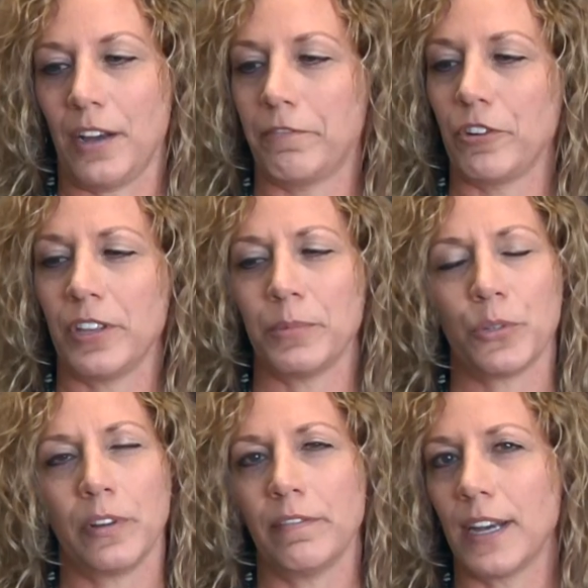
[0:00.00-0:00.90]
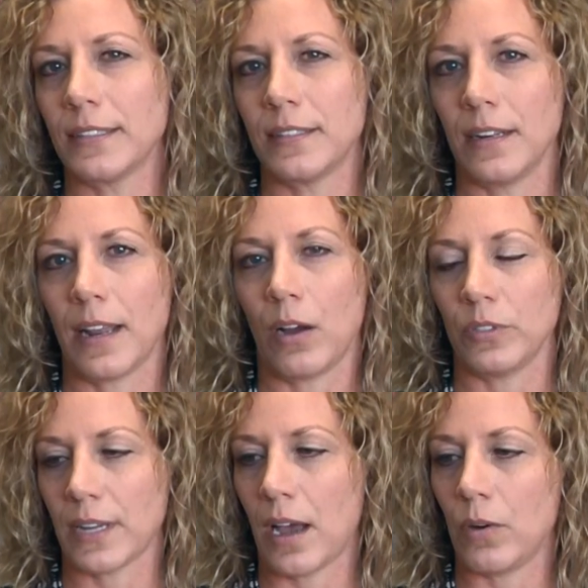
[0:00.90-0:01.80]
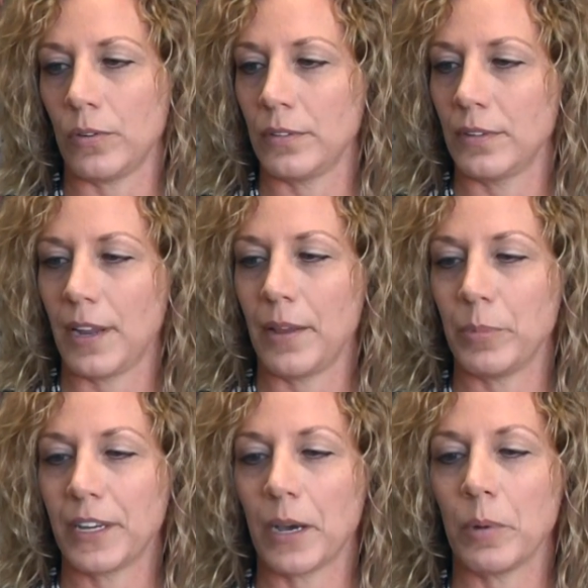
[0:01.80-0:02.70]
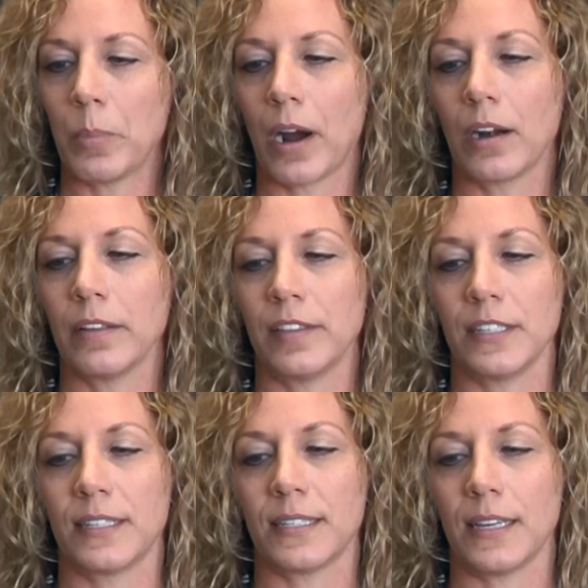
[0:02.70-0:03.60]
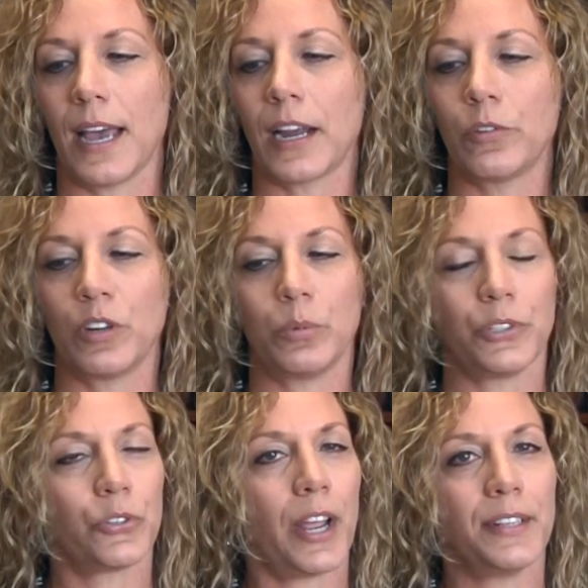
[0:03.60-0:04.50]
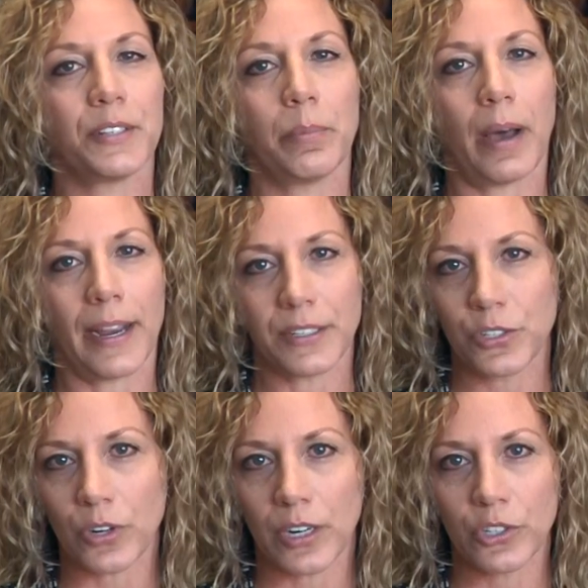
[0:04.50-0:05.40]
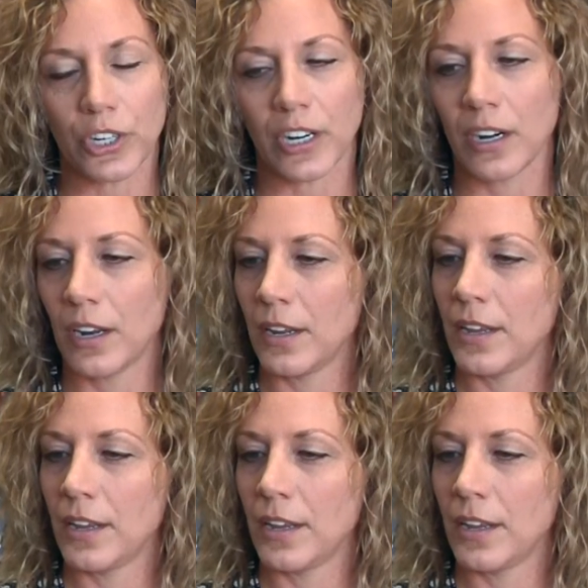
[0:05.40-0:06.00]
for them to invest in downtown and become a part of this equitable trend to buy a structure,